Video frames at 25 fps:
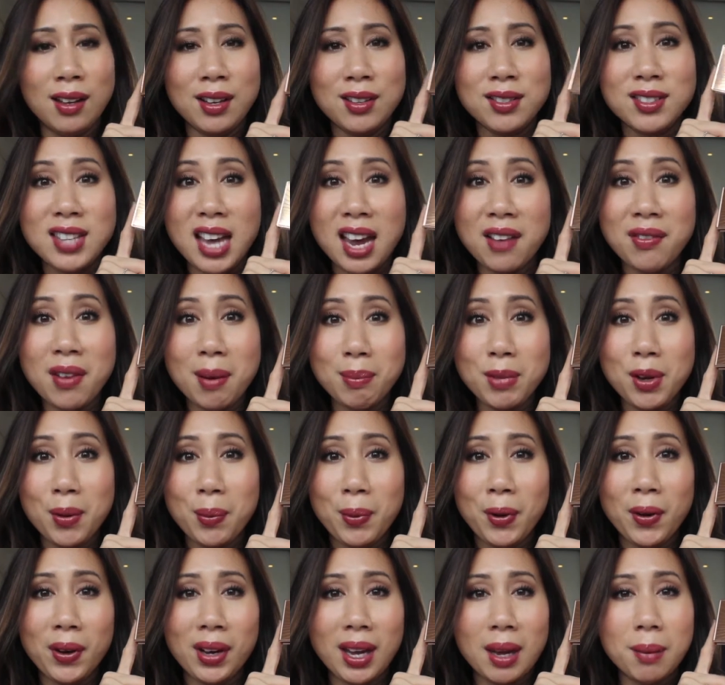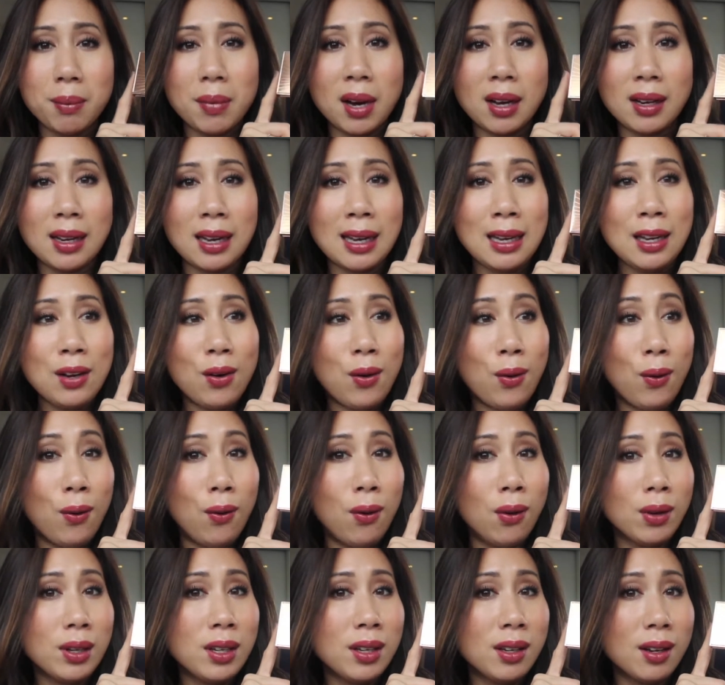save up your pocket money,
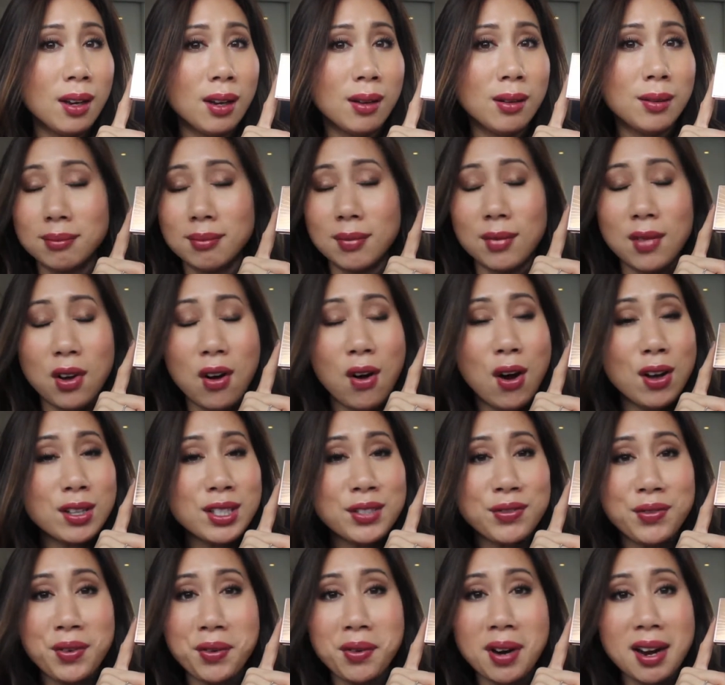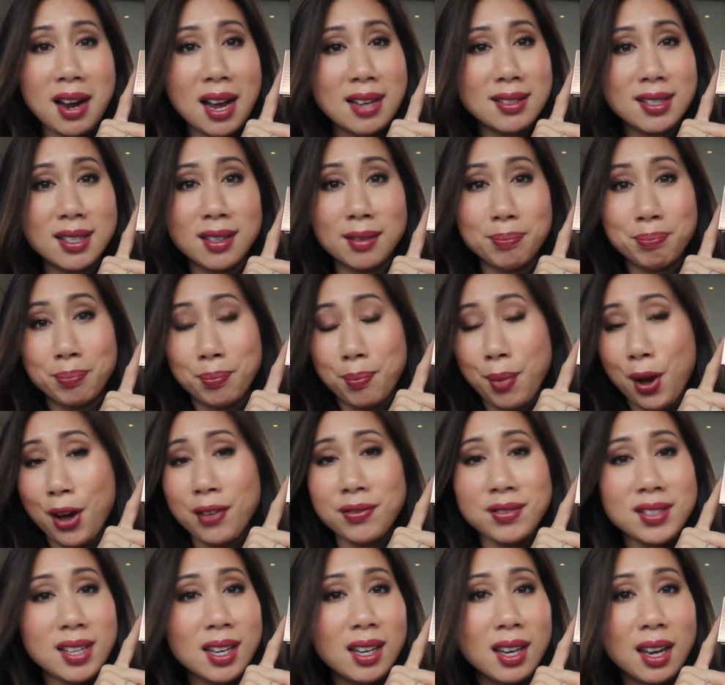or you know, ask for it as a
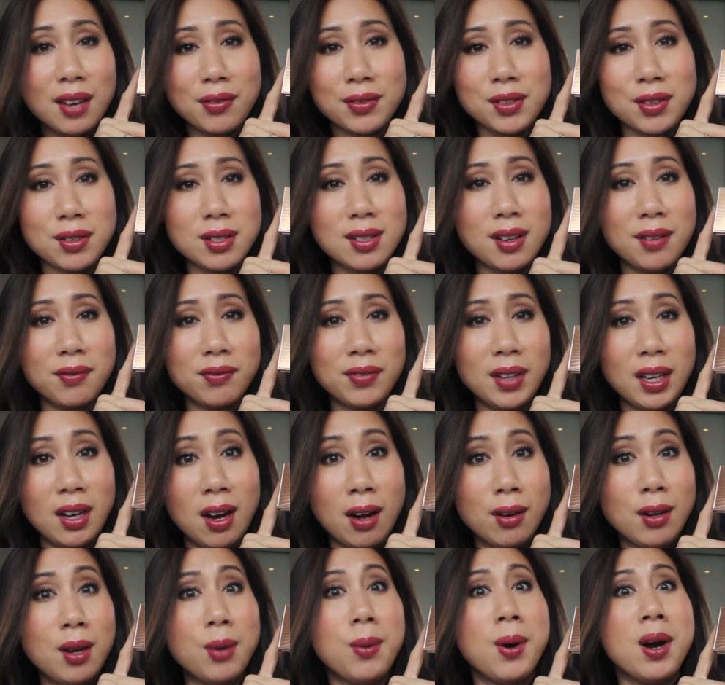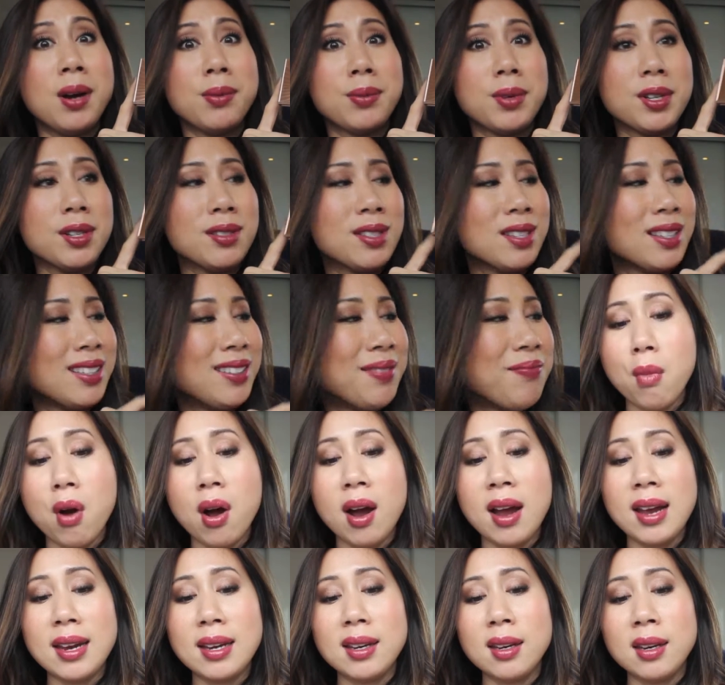birthday gift or something. I know I would.
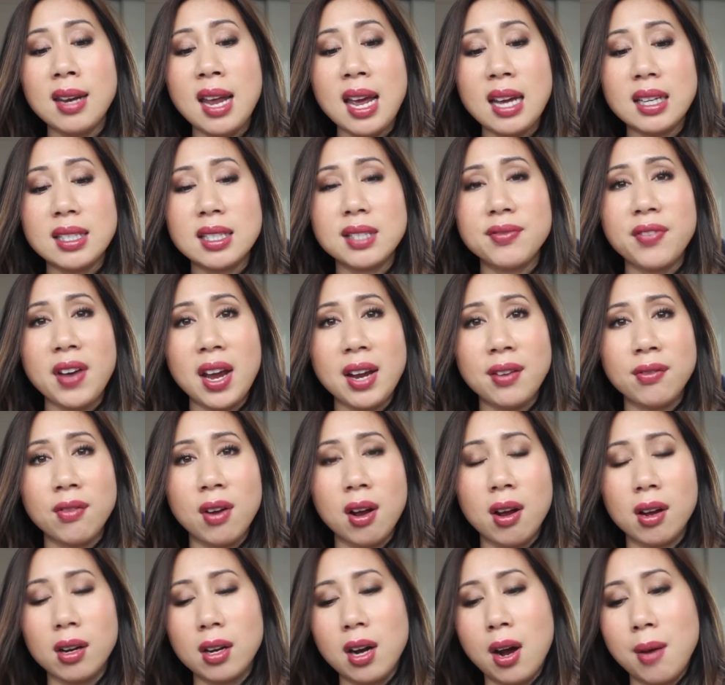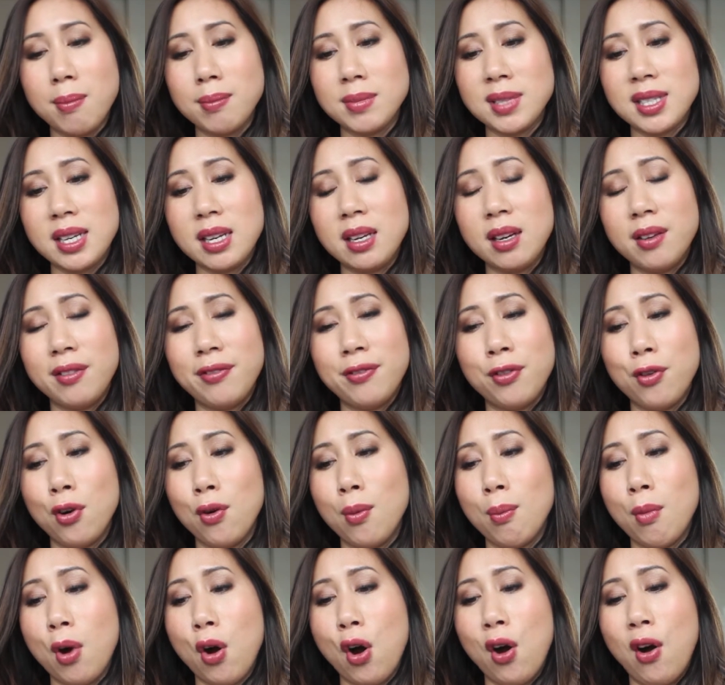My next favourite comes in the
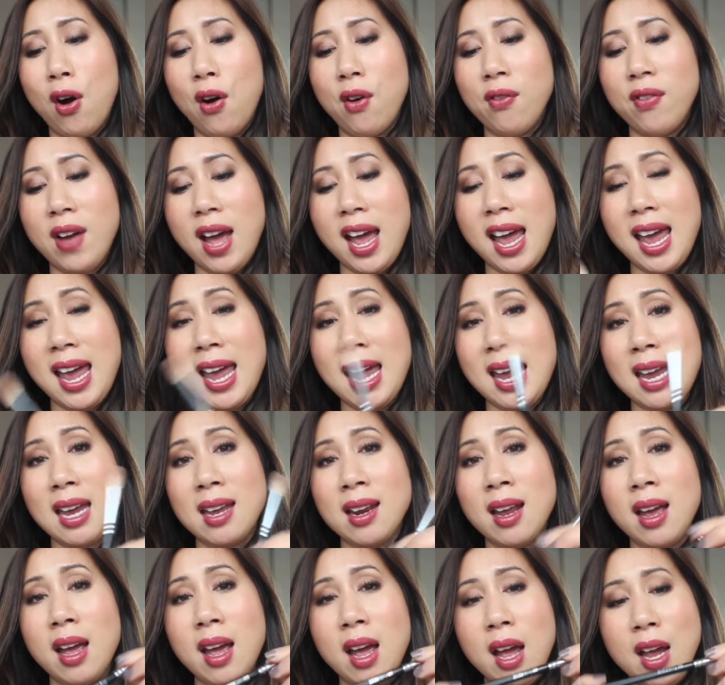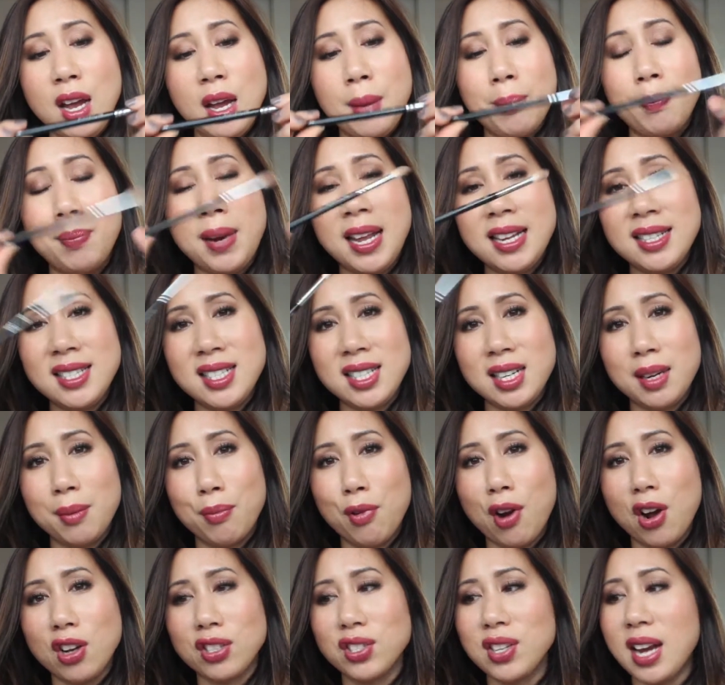form of a blending
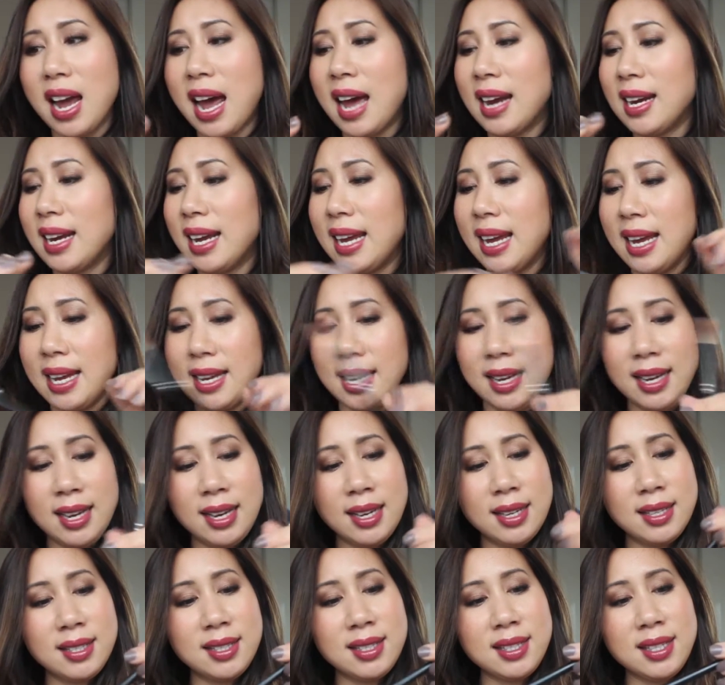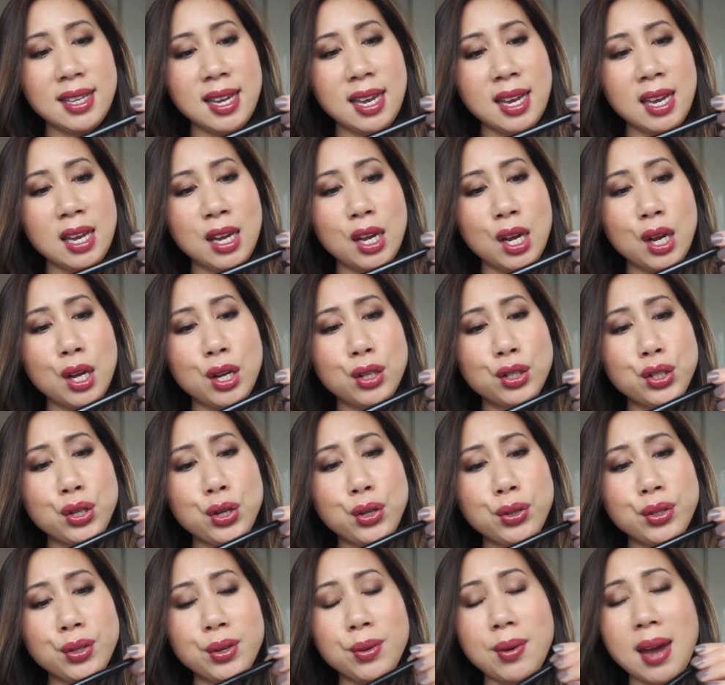brush, and it is the
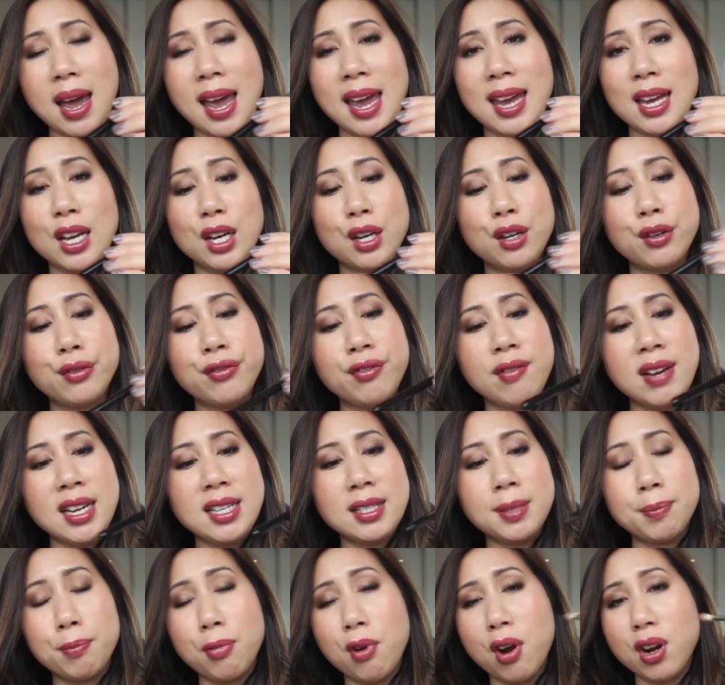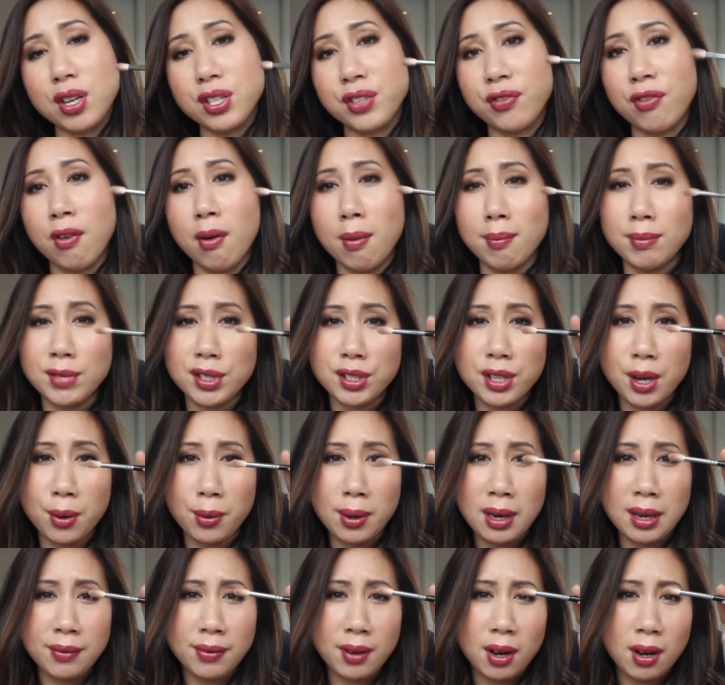228 crease brush from
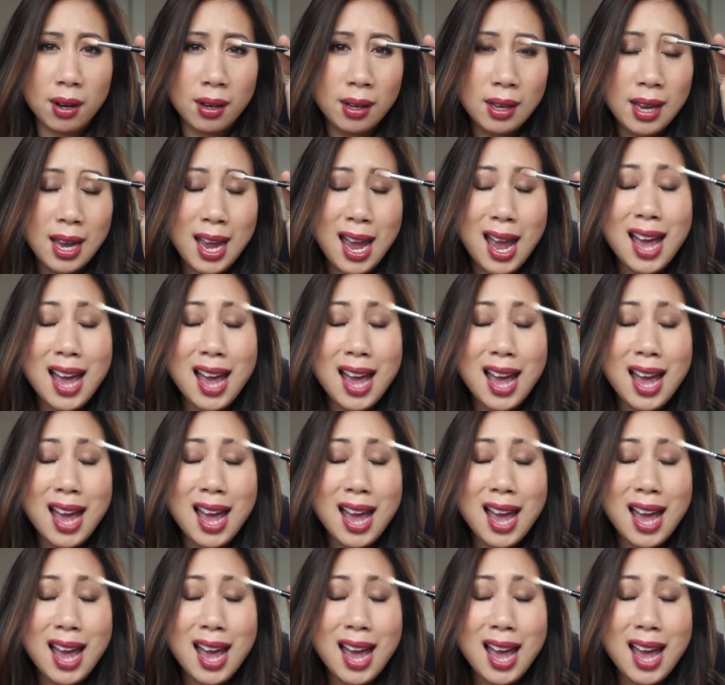Zoeva.